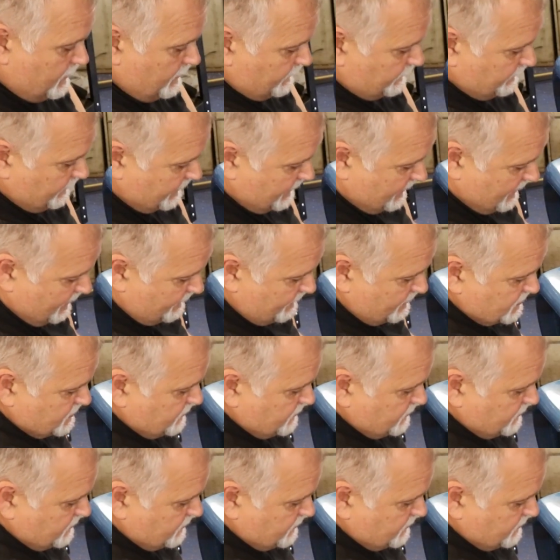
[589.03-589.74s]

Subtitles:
So I got to have a